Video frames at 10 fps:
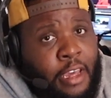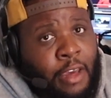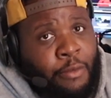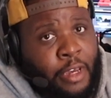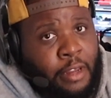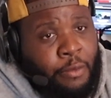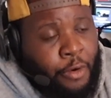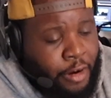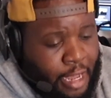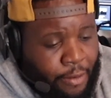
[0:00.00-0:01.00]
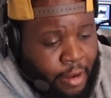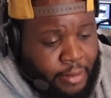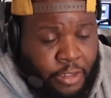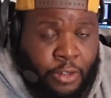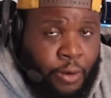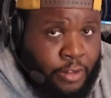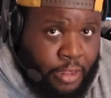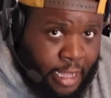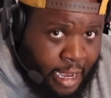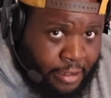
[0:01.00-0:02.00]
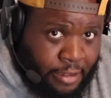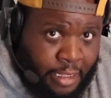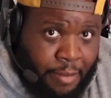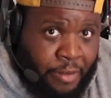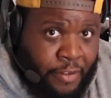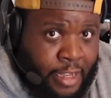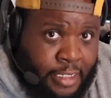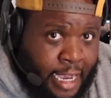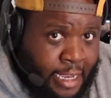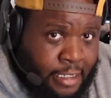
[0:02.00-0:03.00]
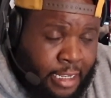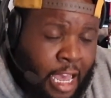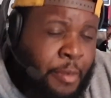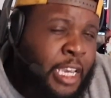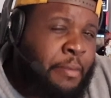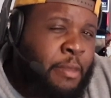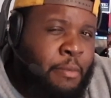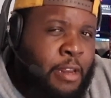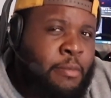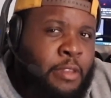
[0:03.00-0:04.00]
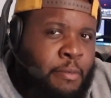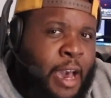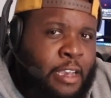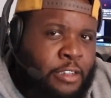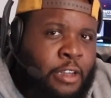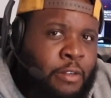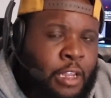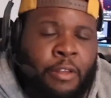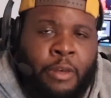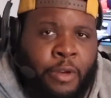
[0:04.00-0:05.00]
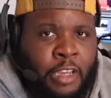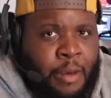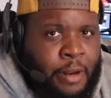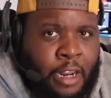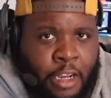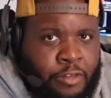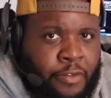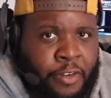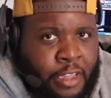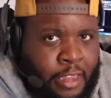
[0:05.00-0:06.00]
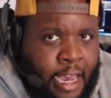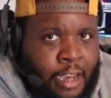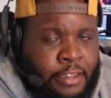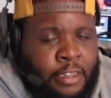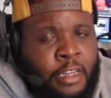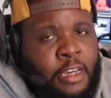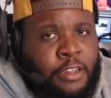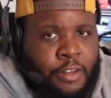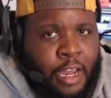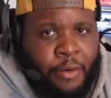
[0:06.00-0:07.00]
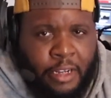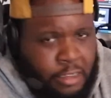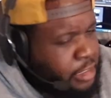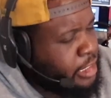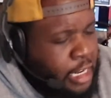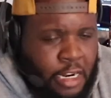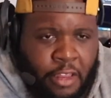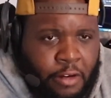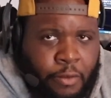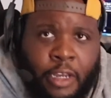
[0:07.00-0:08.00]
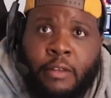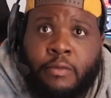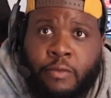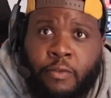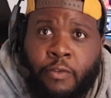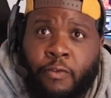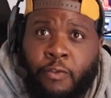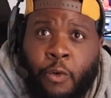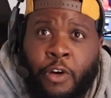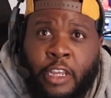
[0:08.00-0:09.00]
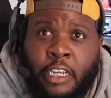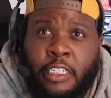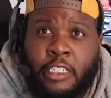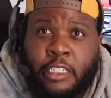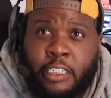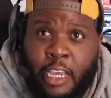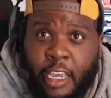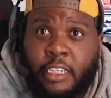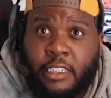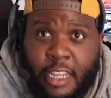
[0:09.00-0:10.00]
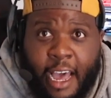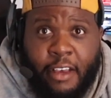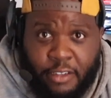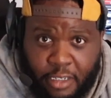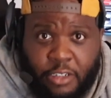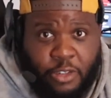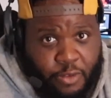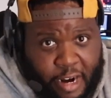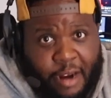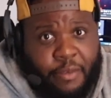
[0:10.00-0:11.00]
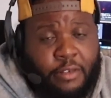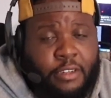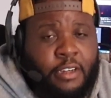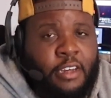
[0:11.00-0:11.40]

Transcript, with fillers: If we can work our way up to 200,000, that'd be fantastic. I'm gonna keep the minimum, the milestone low though. We're gonna keep it at 150,000. So that way, just get another, what, 46,000 subscribers?